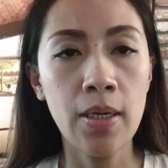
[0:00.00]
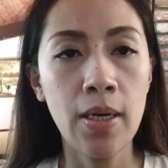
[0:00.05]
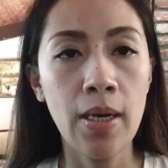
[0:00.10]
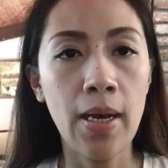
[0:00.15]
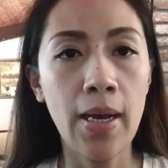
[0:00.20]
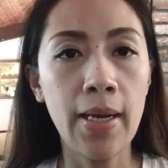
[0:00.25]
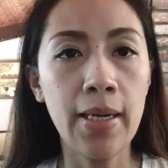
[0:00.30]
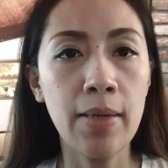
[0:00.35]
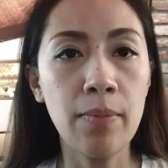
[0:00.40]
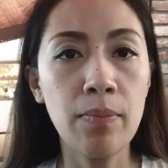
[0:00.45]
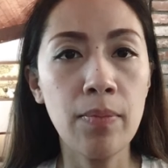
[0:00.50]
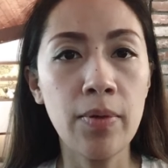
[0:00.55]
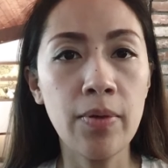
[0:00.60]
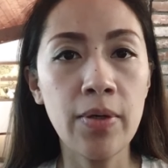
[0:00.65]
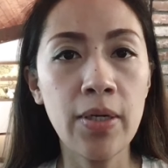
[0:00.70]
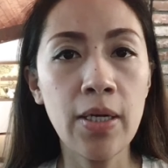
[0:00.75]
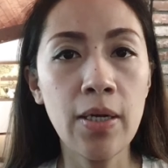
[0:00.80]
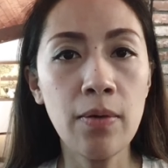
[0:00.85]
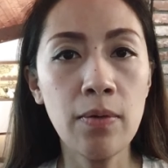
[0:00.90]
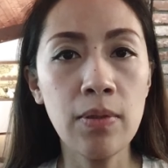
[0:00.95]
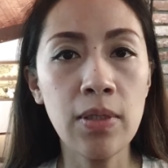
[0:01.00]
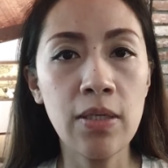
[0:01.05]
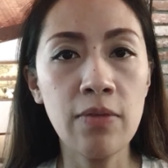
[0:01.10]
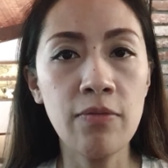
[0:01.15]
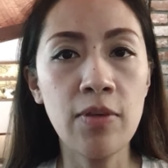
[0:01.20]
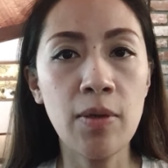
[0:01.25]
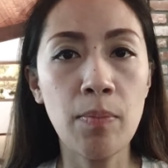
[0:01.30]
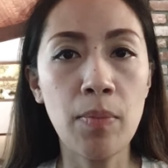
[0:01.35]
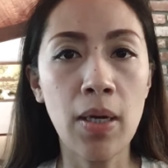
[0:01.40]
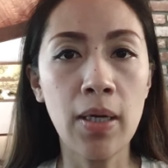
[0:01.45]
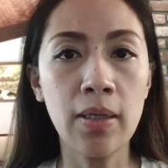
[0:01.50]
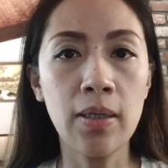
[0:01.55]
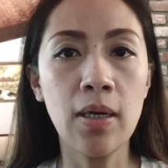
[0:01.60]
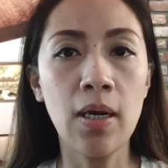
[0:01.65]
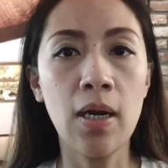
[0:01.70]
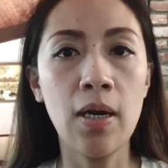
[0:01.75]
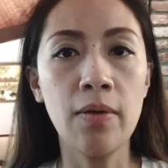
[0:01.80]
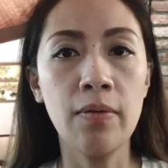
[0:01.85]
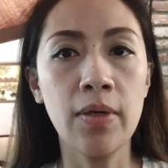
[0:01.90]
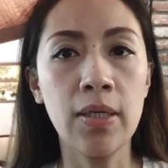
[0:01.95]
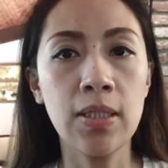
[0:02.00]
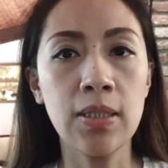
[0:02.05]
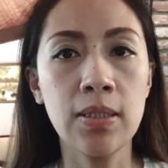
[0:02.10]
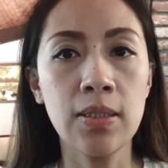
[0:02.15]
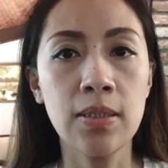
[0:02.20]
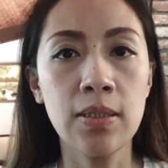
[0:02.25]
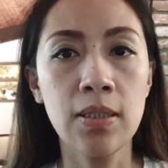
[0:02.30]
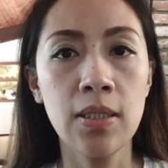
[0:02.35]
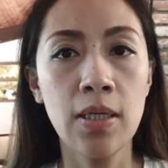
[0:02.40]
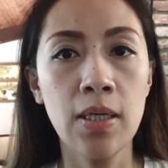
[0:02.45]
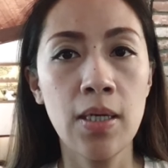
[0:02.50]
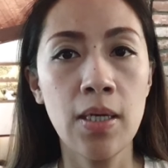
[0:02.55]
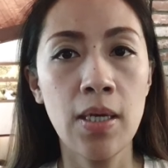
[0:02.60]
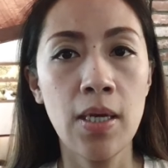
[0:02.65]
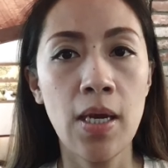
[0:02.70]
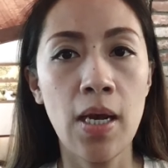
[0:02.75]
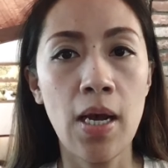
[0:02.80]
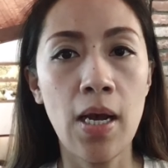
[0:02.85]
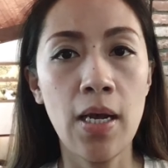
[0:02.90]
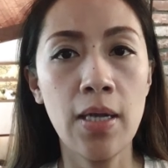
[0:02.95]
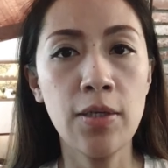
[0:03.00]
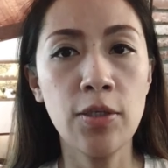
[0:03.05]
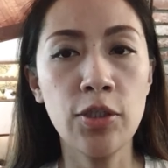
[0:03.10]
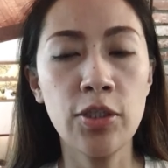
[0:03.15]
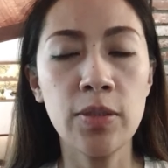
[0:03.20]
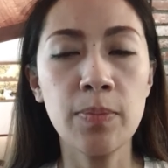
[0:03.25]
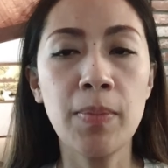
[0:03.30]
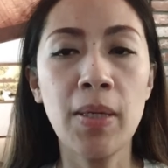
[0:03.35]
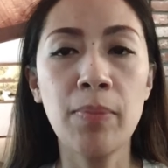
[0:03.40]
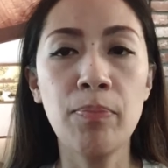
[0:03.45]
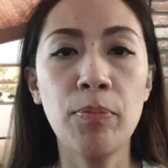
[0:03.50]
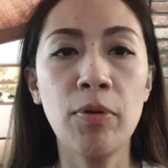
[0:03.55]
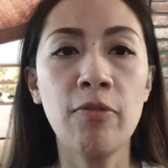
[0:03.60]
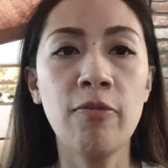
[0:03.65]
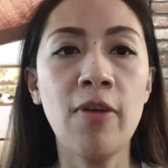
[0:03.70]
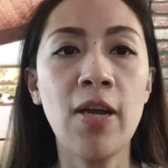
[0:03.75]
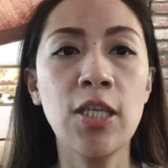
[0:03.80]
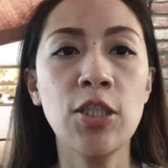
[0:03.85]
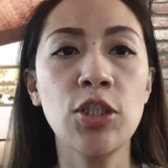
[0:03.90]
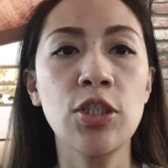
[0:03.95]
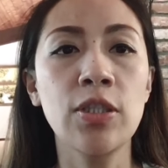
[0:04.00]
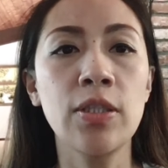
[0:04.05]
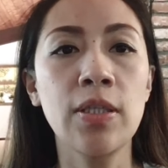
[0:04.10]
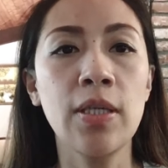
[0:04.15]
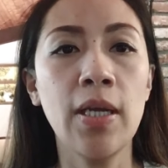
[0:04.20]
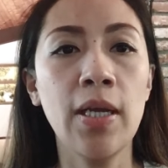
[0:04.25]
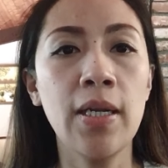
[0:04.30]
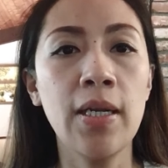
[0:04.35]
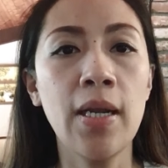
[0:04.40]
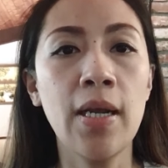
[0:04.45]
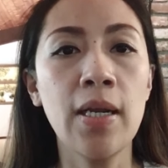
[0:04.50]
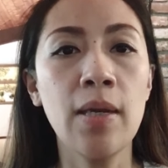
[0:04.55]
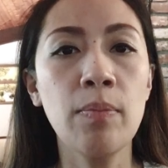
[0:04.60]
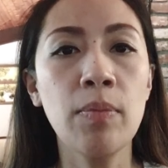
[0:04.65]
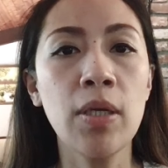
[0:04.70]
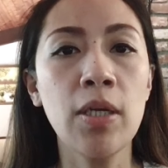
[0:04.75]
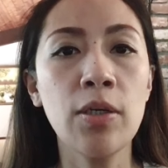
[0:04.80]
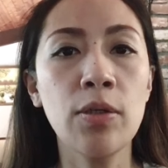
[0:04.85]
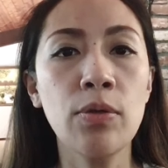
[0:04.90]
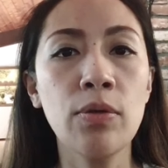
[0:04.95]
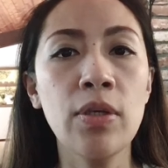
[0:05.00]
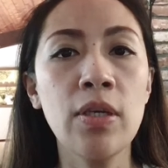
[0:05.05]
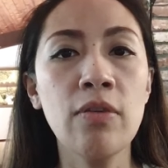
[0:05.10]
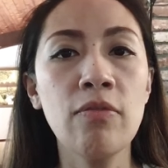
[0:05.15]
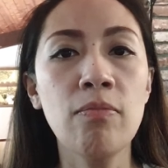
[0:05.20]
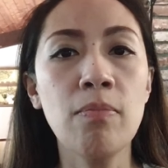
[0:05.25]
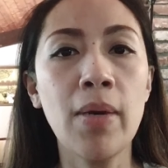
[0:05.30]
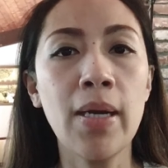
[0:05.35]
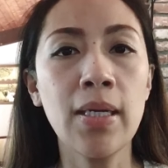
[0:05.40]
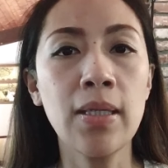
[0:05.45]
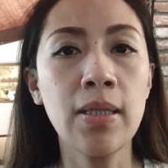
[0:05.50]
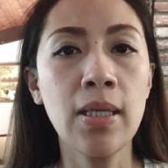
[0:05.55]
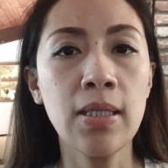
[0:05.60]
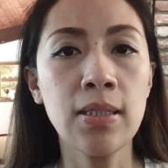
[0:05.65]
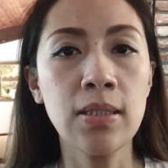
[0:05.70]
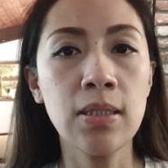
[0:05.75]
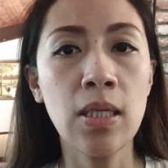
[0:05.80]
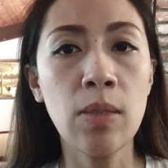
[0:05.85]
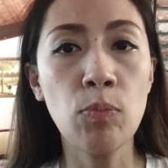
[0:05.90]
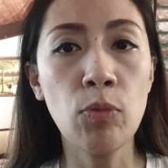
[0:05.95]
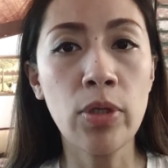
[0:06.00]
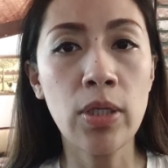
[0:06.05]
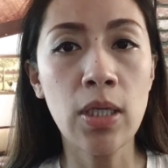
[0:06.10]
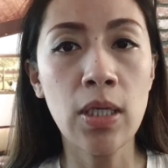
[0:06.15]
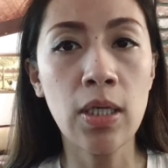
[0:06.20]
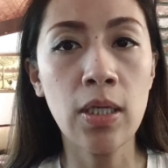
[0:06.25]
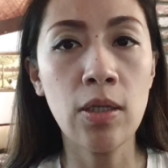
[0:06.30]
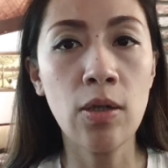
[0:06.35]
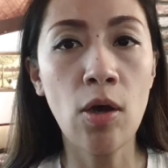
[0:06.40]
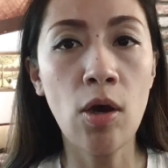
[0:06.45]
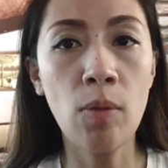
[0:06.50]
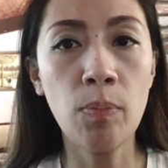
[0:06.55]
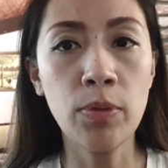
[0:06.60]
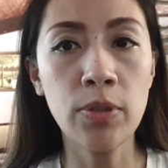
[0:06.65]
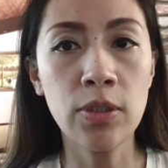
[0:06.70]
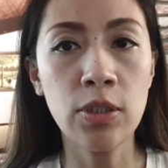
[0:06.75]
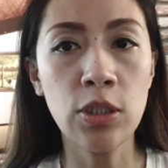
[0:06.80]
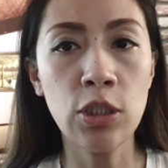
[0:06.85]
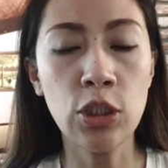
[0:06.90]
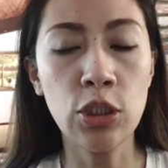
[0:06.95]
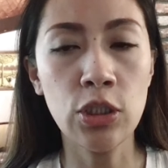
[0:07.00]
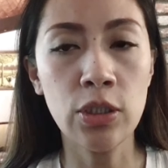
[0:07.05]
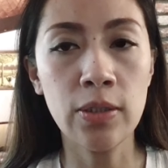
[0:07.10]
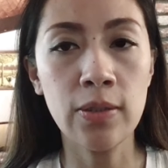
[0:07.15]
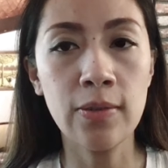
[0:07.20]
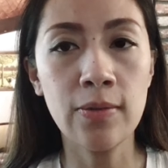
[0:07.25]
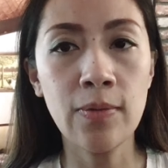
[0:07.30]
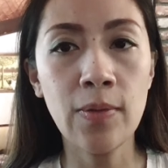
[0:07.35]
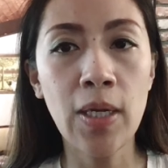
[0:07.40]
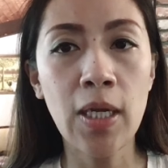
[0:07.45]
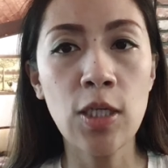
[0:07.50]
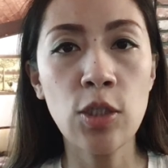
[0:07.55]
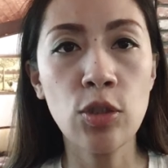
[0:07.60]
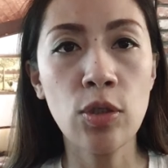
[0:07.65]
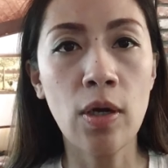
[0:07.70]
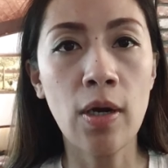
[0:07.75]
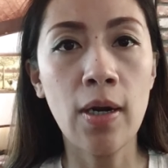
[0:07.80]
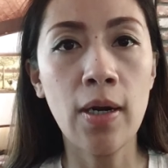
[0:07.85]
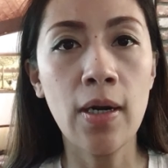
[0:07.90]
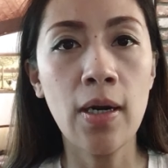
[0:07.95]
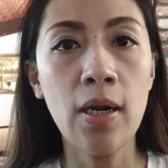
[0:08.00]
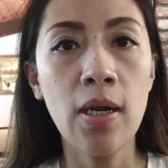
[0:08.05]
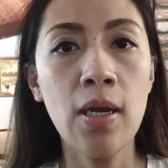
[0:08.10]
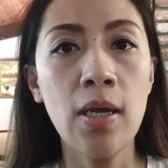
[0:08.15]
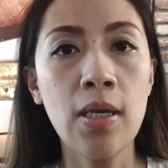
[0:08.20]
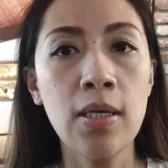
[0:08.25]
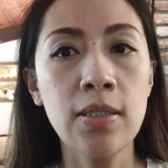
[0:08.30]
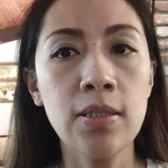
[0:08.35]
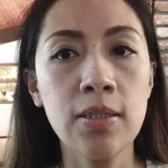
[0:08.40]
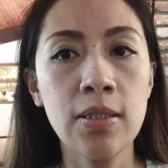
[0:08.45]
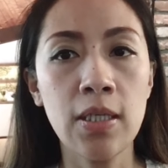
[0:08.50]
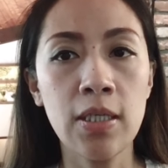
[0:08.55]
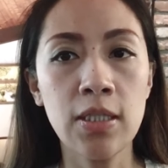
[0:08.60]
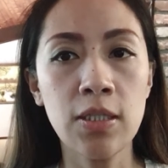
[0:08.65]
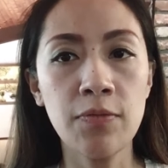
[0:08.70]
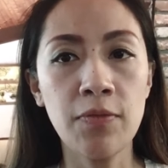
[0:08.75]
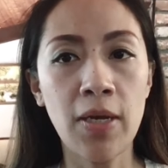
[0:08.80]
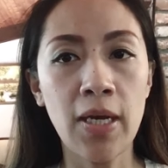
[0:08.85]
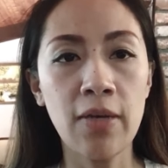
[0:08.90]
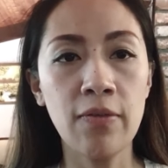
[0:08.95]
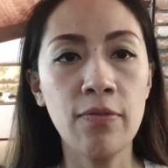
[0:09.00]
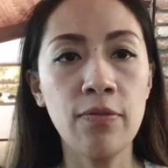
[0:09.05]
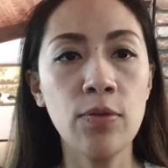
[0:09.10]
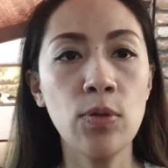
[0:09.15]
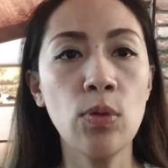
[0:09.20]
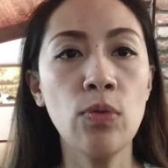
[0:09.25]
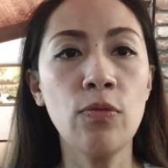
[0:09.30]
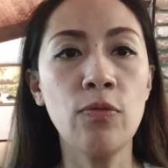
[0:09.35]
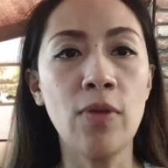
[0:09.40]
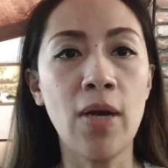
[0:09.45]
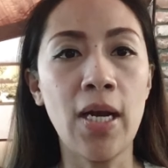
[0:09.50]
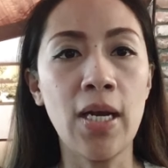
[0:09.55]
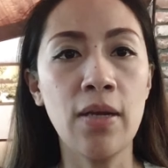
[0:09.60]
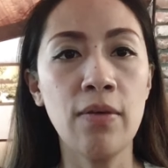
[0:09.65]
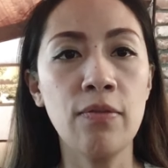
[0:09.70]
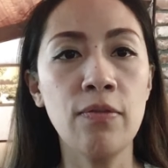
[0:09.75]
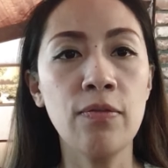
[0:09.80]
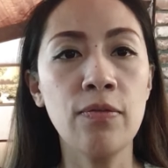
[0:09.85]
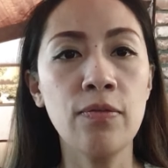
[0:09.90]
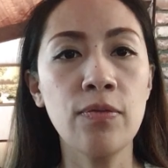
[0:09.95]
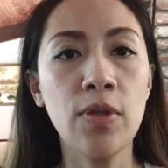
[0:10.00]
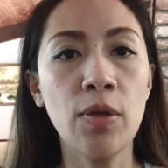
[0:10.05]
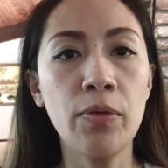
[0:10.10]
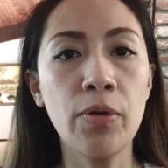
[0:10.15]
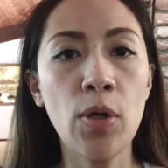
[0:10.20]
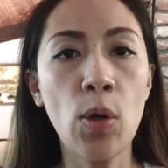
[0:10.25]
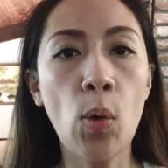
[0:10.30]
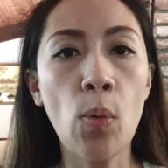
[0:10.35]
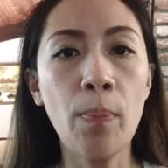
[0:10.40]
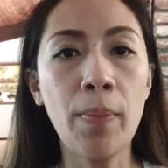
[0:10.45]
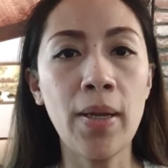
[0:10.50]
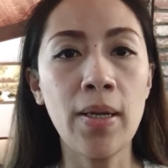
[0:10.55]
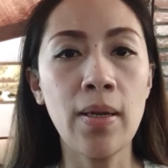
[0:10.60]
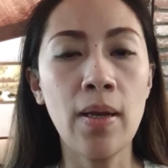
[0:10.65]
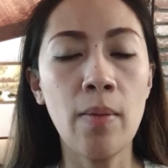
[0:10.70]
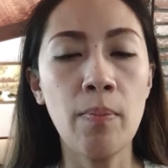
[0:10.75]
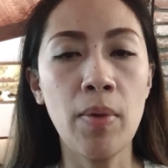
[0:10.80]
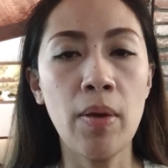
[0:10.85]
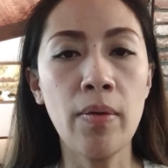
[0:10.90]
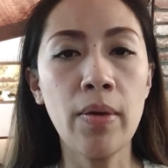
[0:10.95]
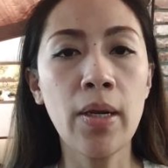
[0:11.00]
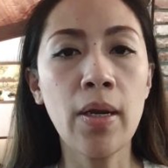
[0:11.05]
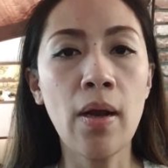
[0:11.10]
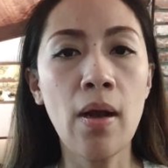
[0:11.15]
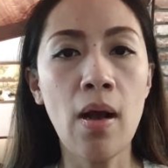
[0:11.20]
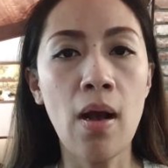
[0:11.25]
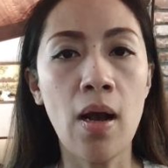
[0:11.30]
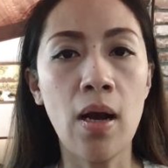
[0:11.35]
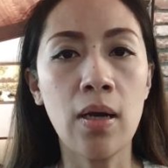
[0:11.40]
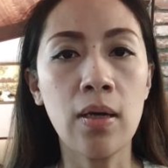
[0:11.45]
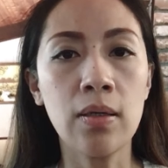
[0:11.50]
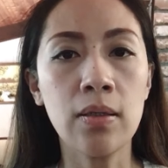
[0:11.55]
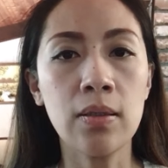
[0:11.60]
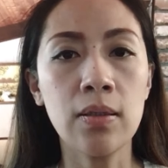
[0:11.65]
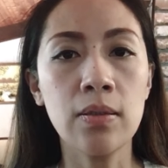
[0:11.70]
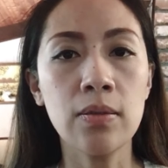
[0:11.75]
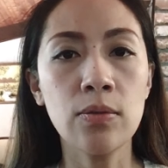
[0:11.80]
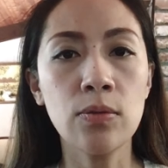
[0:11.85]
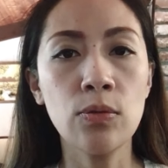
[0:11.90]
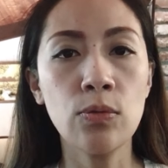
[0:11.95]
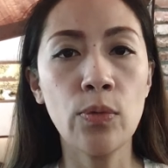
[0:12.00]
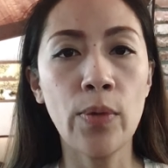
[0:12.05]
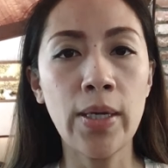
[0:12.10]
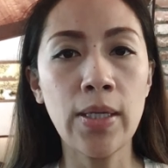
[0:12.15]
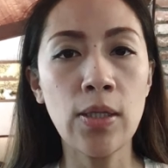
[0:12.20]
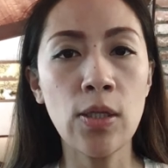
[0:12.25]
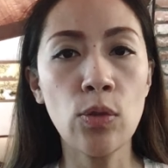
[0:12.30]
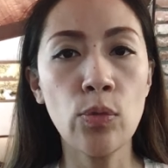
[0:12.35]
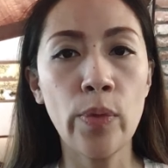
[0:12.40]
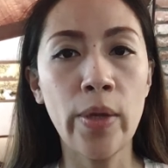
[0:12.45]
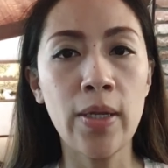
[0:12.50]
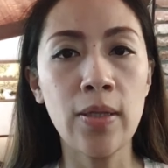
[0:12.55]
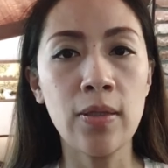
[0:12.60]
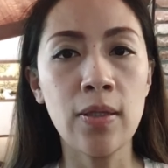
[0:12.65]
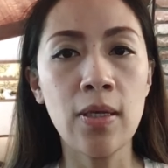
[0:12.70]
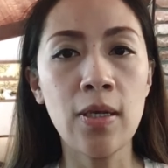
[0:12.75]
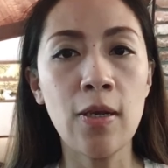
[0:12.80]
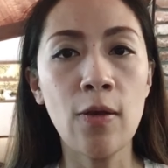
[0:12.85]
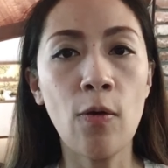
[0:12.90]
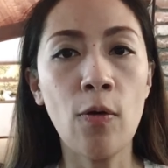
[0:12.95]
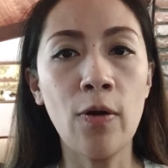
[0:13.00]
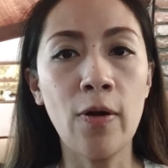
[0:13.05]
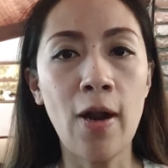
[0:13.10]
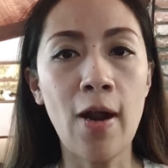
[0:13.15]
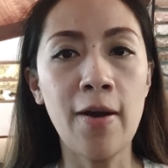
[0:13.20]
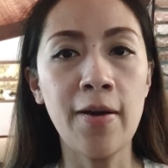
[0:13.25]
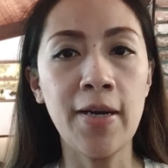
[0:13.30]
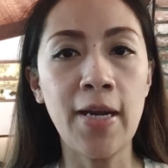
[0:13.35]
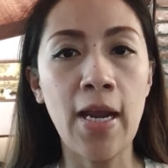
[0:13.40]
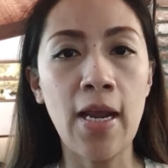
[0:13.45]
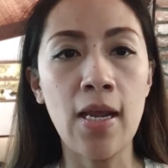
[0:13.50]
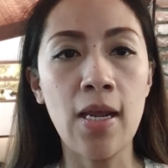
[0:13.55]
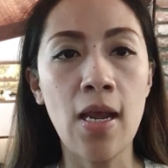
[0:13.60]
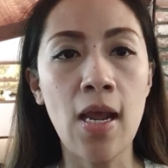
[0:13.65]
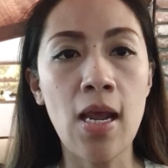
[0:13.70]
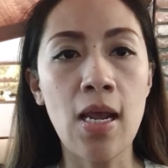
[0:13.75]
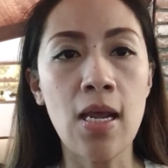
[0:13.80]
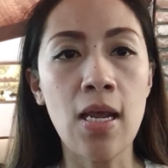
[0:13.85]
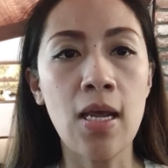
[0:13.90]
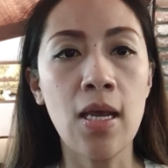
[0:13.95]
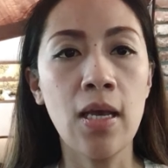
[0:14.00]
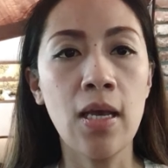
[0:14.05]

I am Maria Olivia Margares, a nurse by profession, and I am here to give my testimony in opposition to H.R. 6525, the Reopen America Act 2020 or RAA.